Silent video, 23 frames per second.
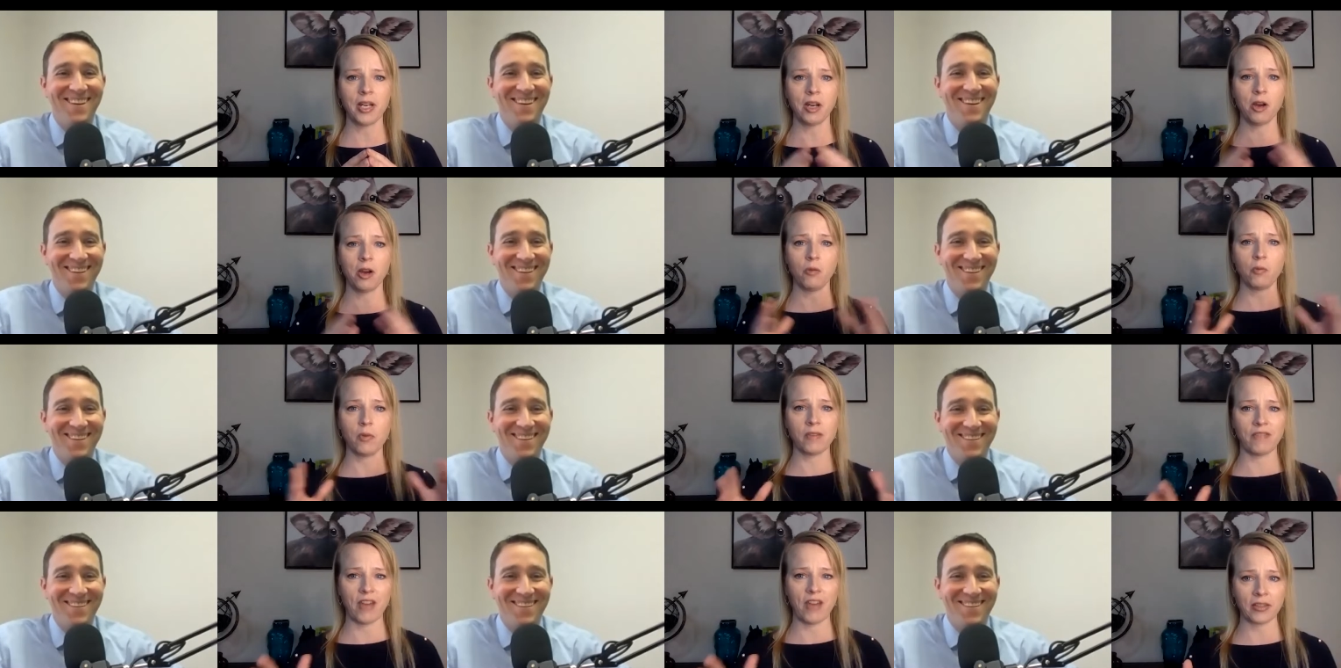Speaker 1: I know
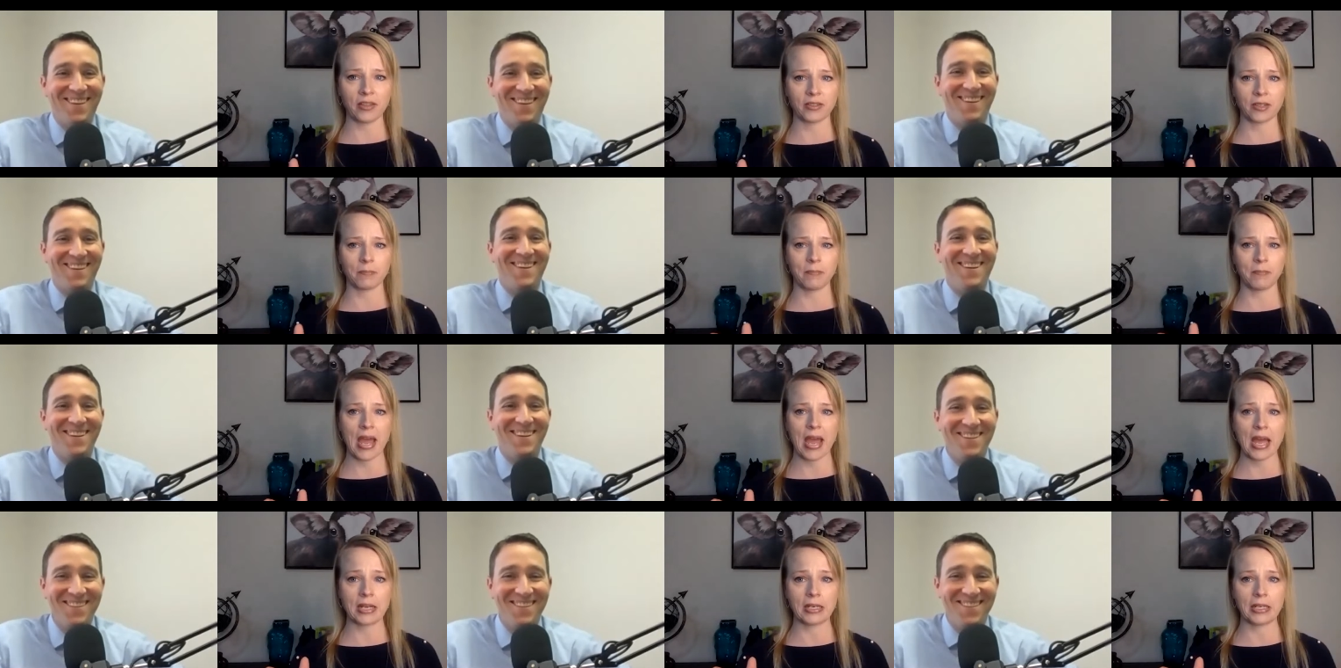we've had some
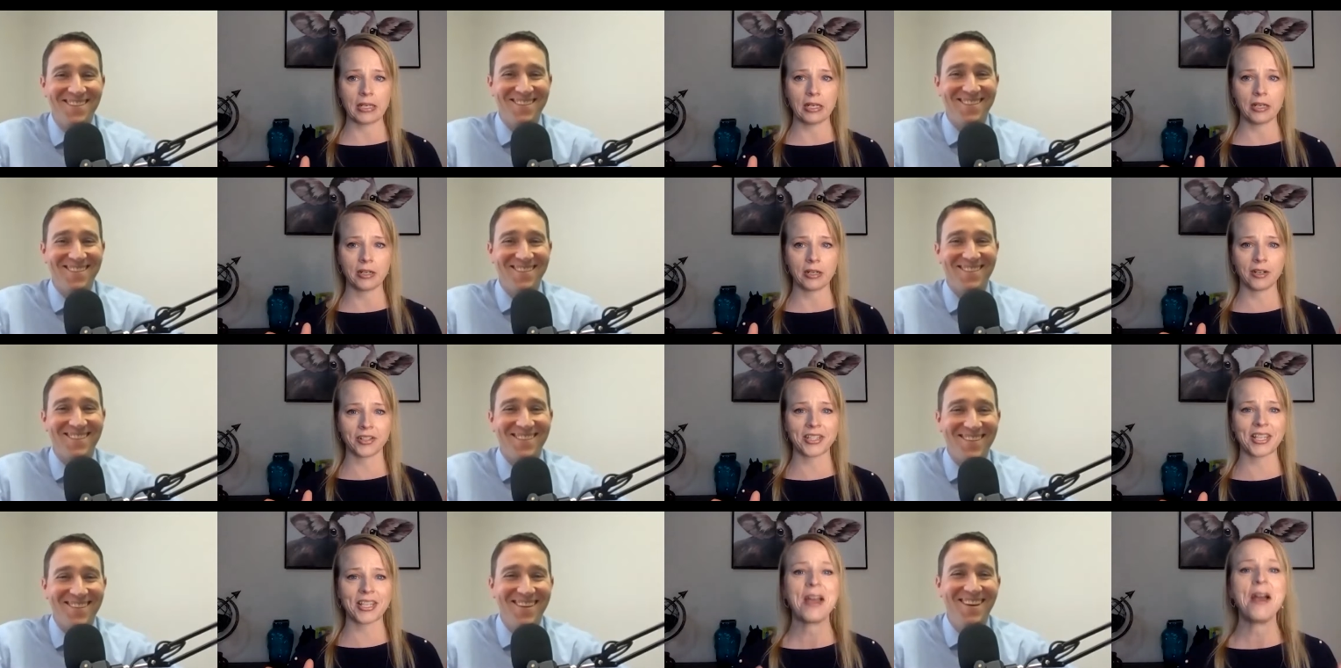bad
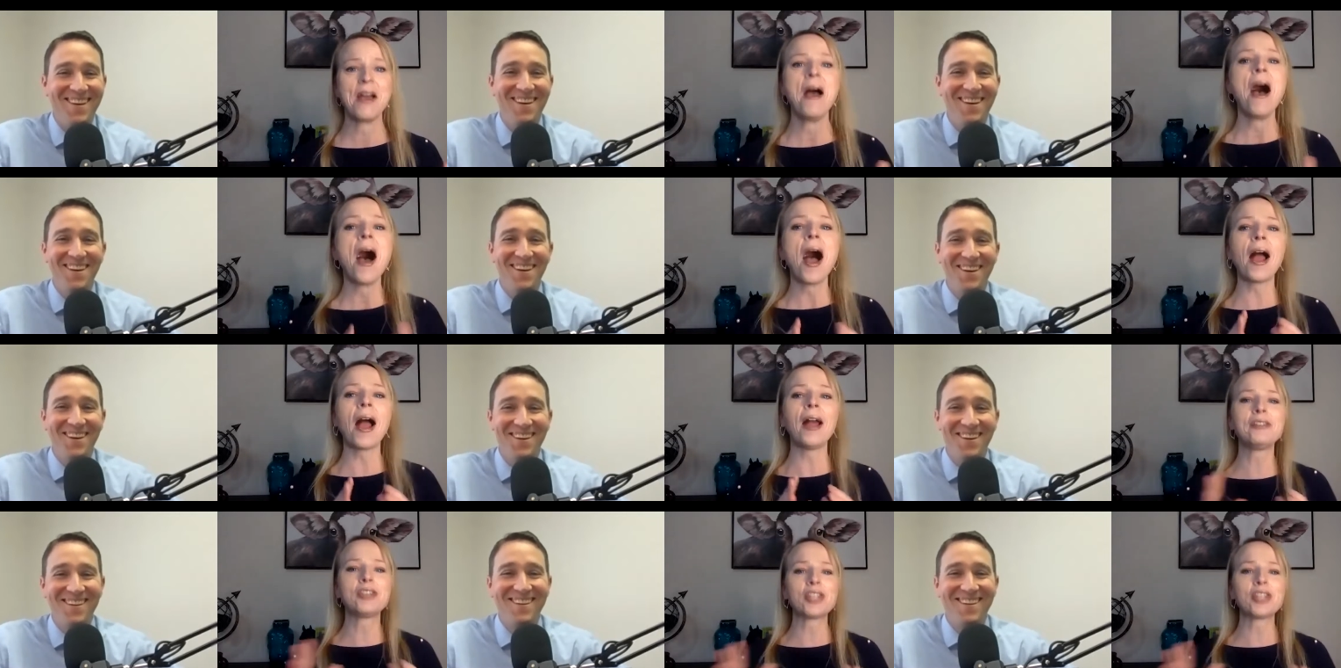years.
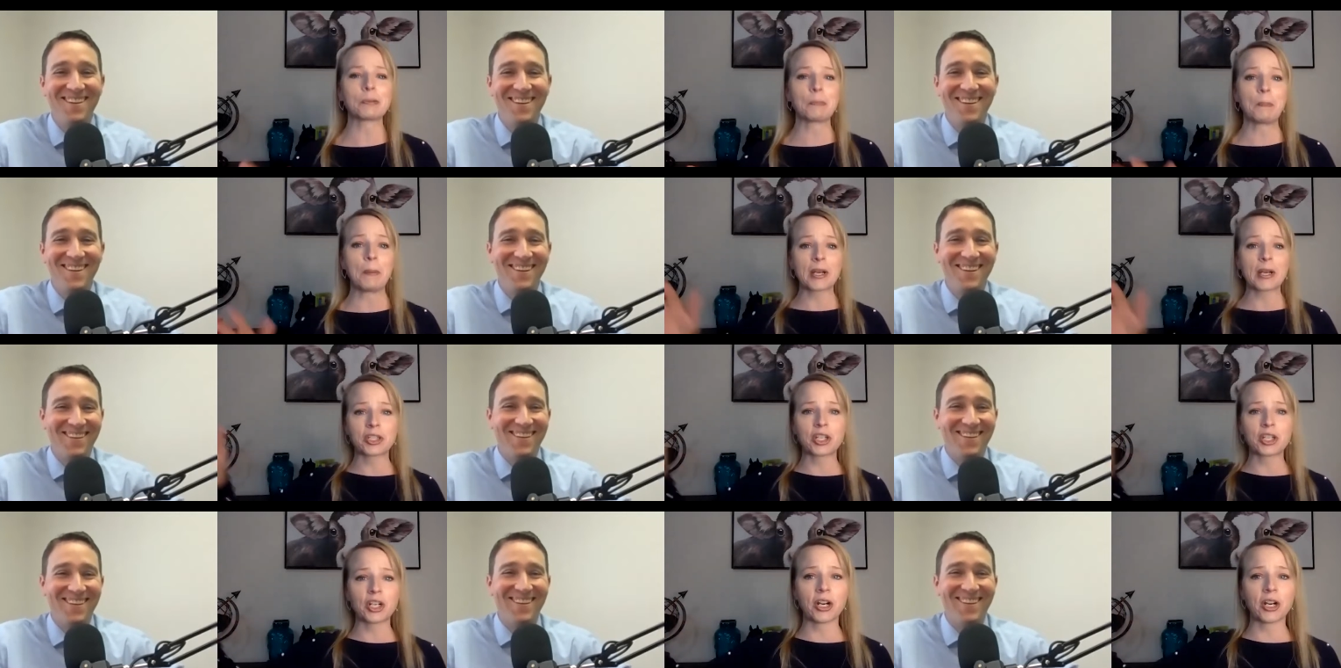I just
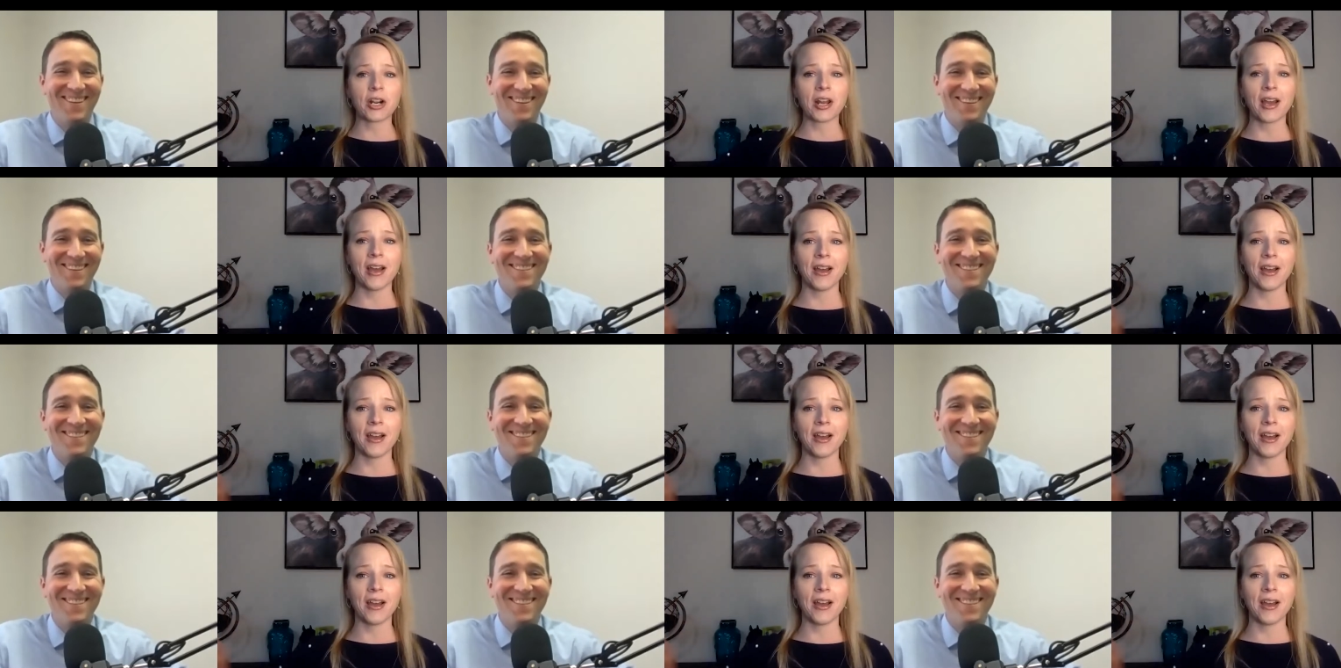pictured